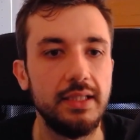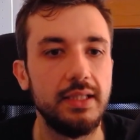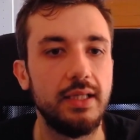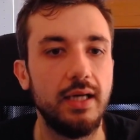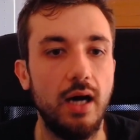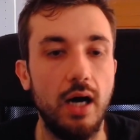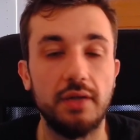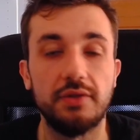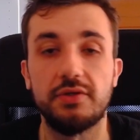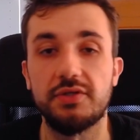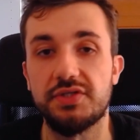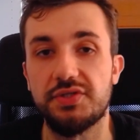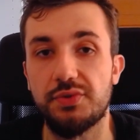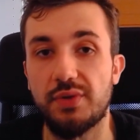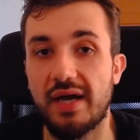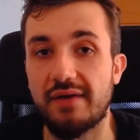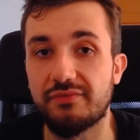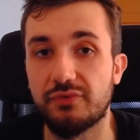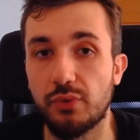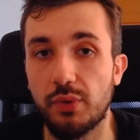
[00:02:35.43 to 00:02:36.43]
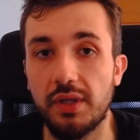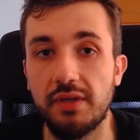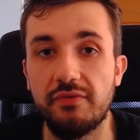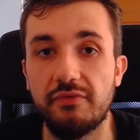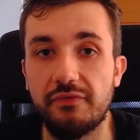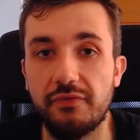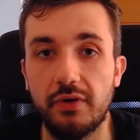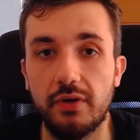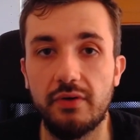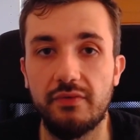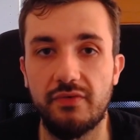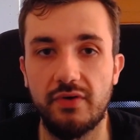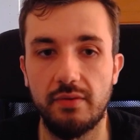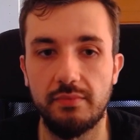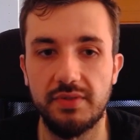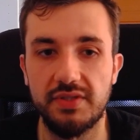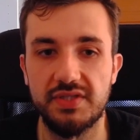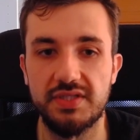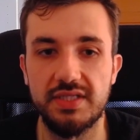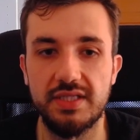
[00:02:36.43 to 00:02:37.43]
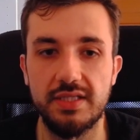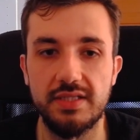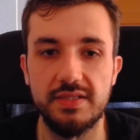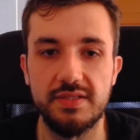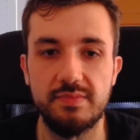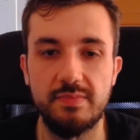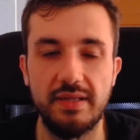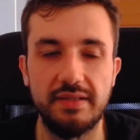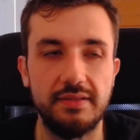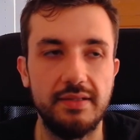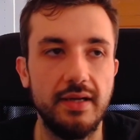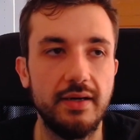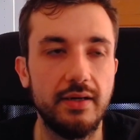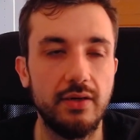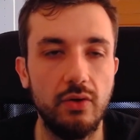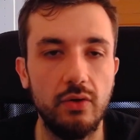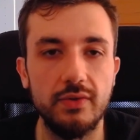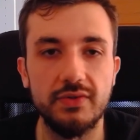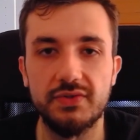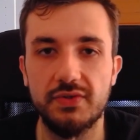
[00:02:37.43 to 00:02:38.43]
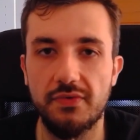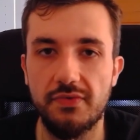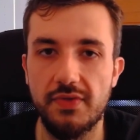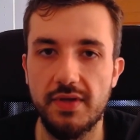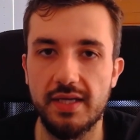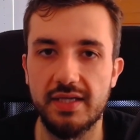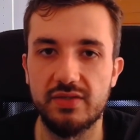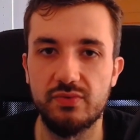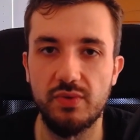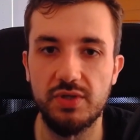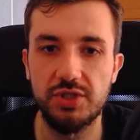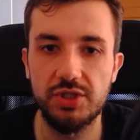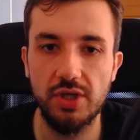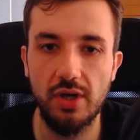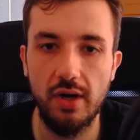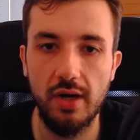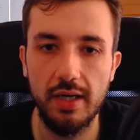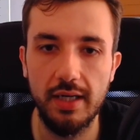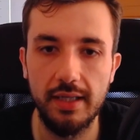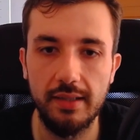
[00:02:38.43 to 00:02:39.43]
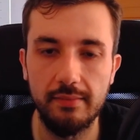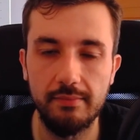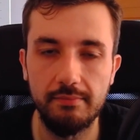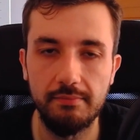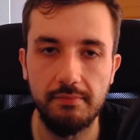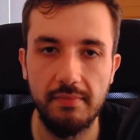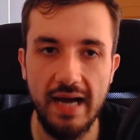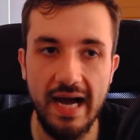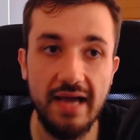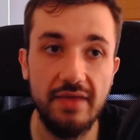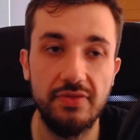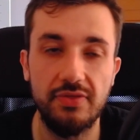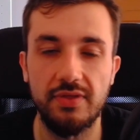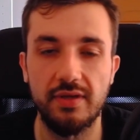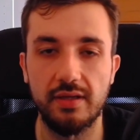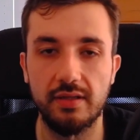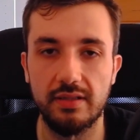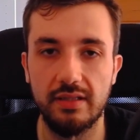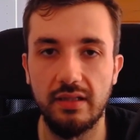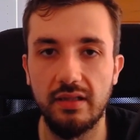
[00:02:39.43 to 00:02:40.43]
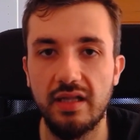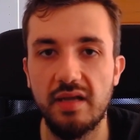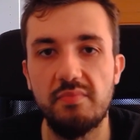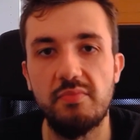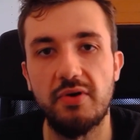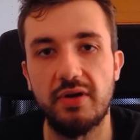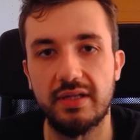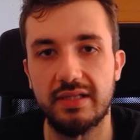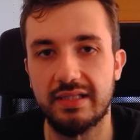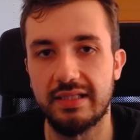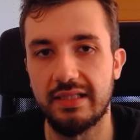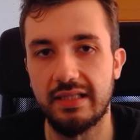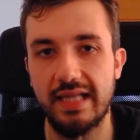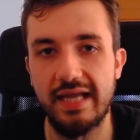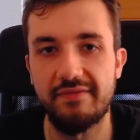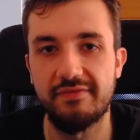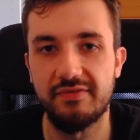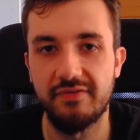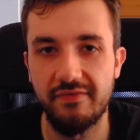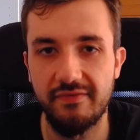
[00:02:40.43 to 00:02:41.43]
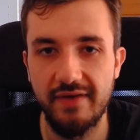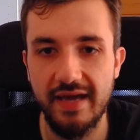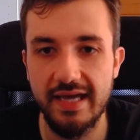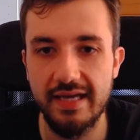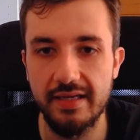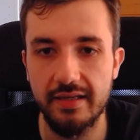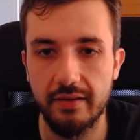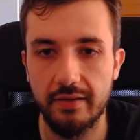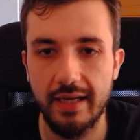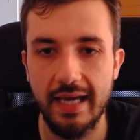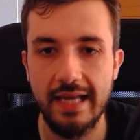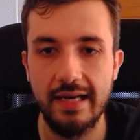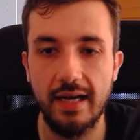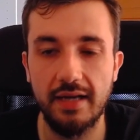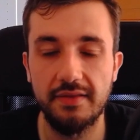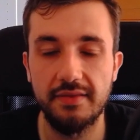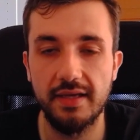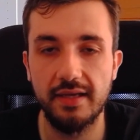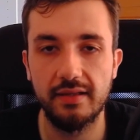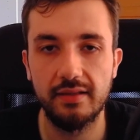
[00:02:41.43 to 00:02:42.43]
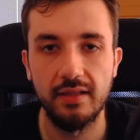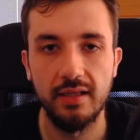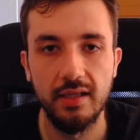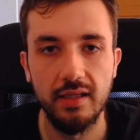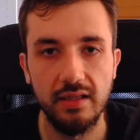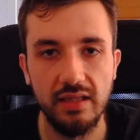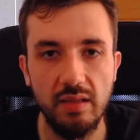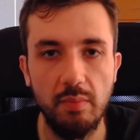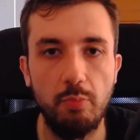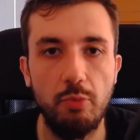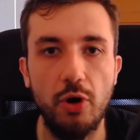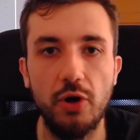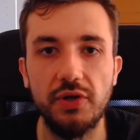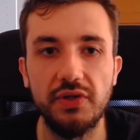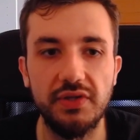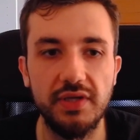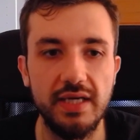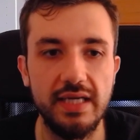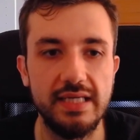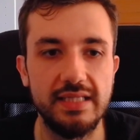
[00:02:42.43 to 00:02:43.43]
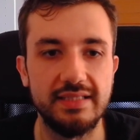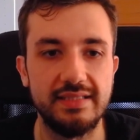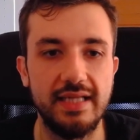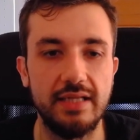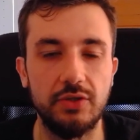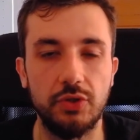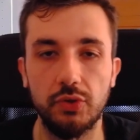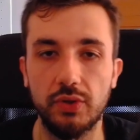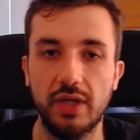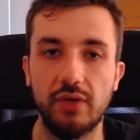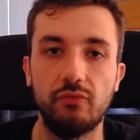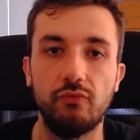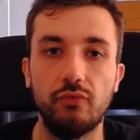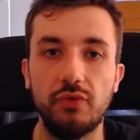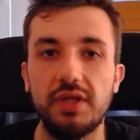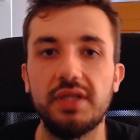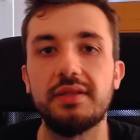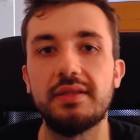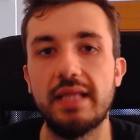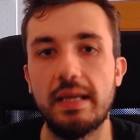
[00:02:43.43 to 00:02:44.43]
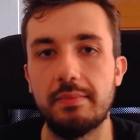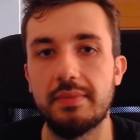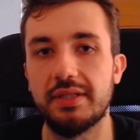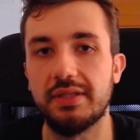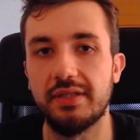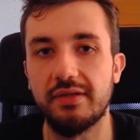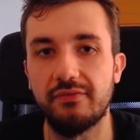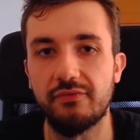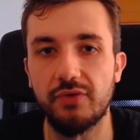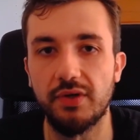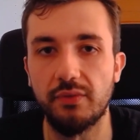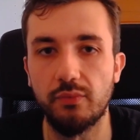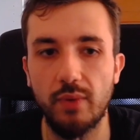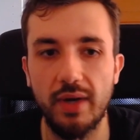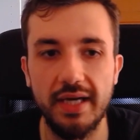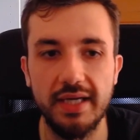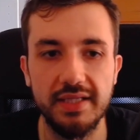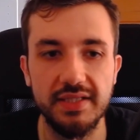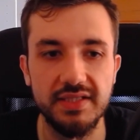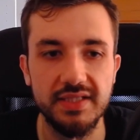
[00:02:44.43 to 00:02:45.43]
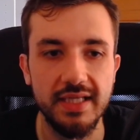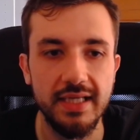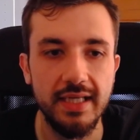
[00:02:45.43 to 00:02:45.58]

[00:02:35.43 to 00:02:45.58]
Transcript: others you have to infer from the scenes, but there are also things which are, I think, deliberately left vague, and I think the point is that you can read them in different ways.